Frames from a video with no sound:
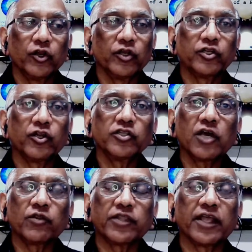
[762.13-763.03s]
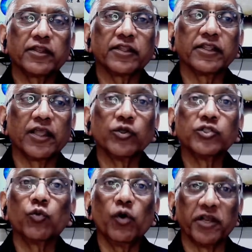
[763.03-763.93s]
Turns out that there was a
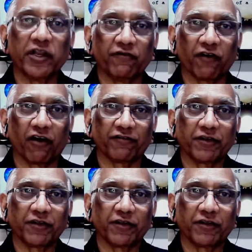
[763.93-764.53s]
woman involved.